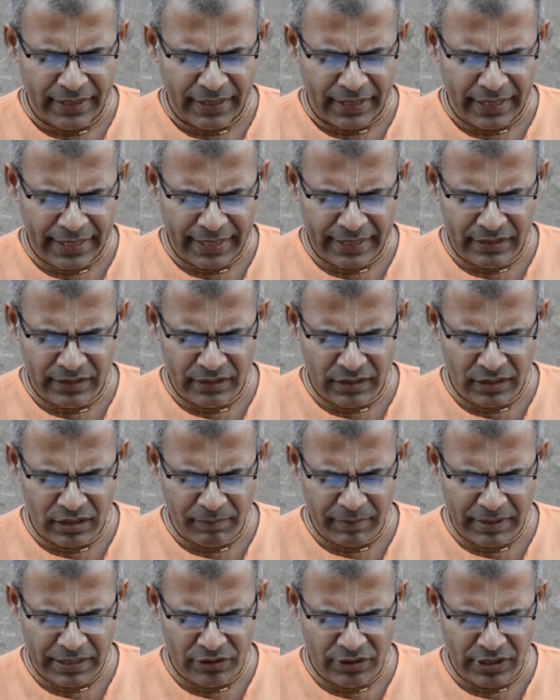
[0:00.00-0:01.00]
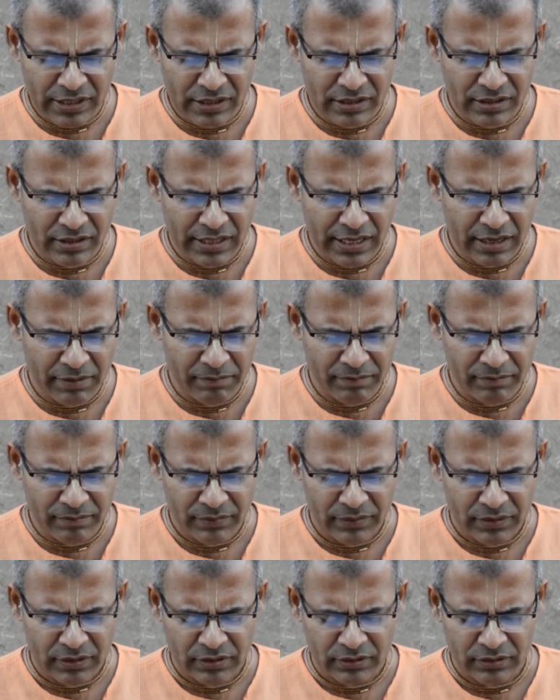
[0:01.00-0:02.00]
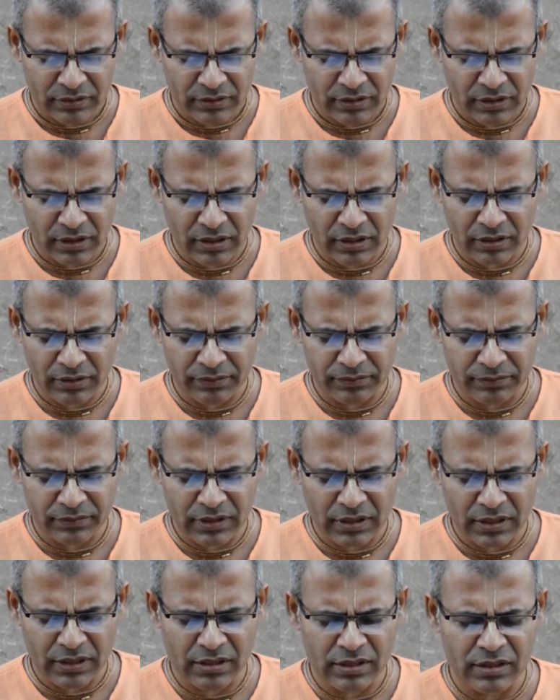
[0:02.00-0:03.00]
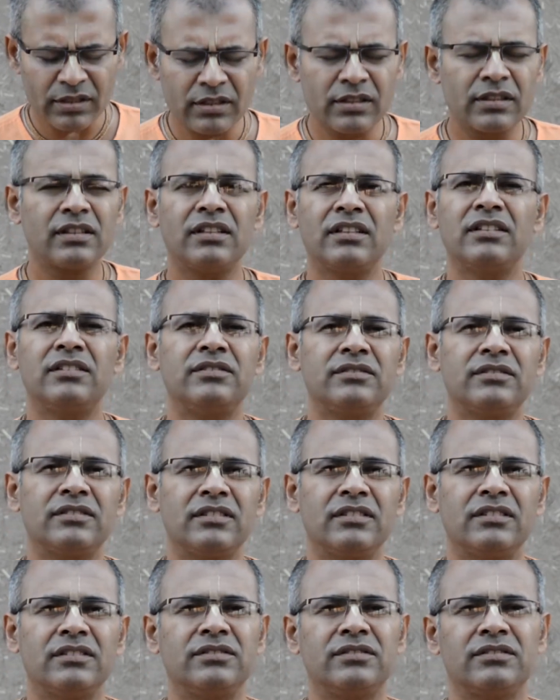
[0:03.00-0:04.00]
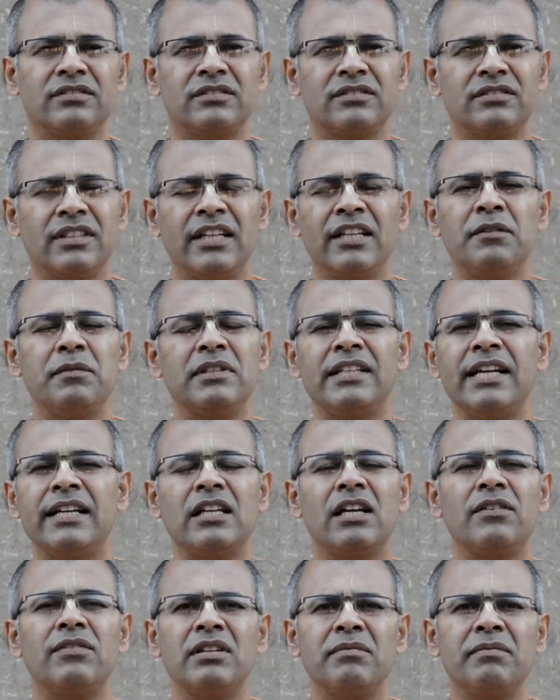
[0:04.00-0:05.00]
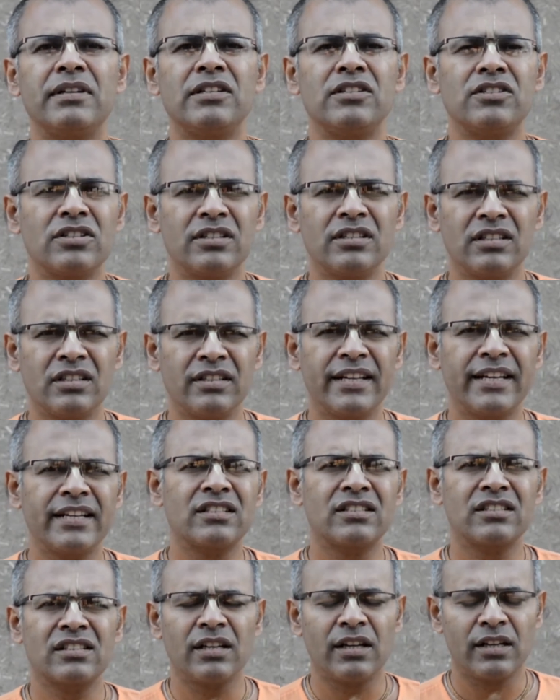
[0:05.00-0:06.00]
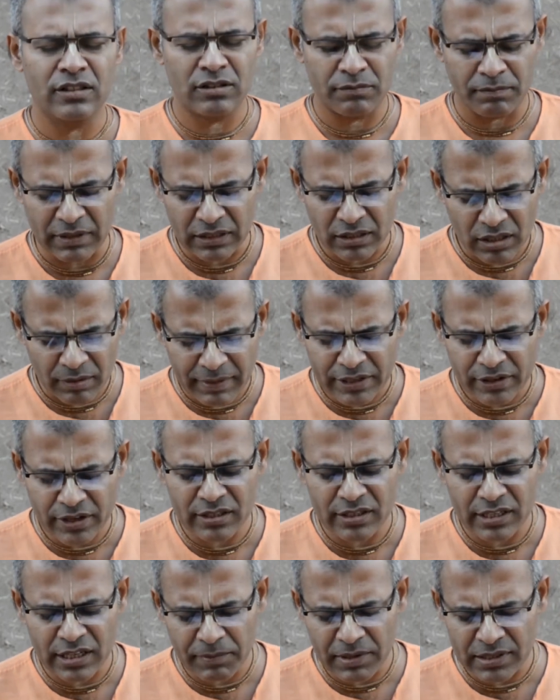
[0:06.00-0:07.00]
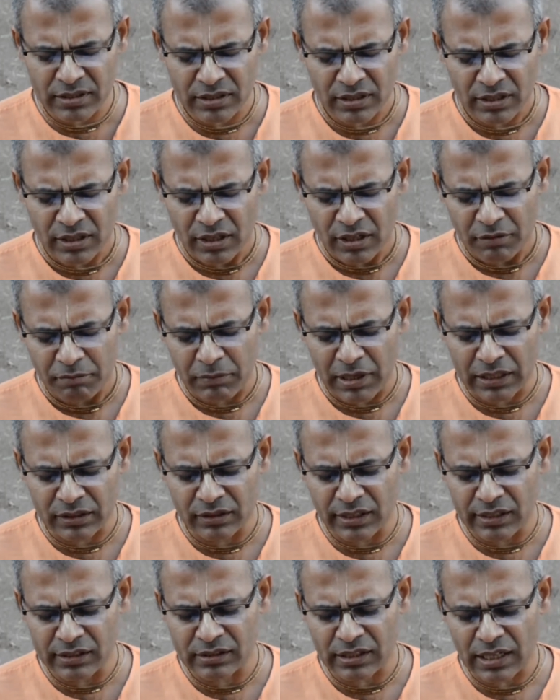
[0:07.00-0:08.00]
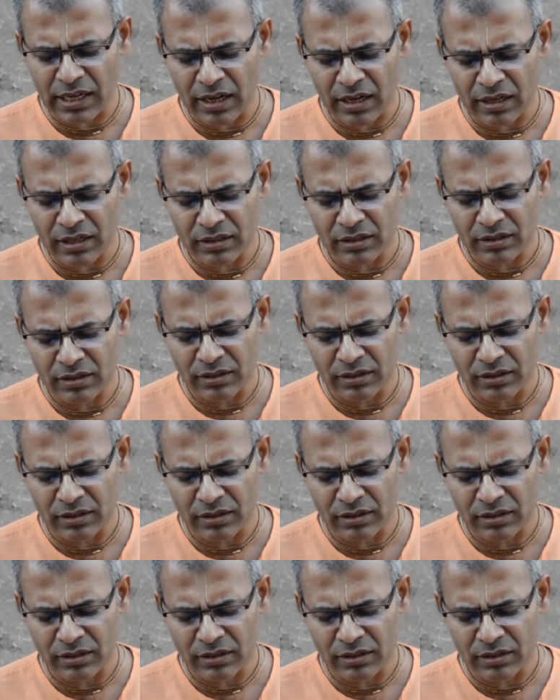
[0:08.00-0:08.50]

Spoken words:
and the commentary's name is anyway, that I will mention in the next class. But the commentary's name is Bhakti Sar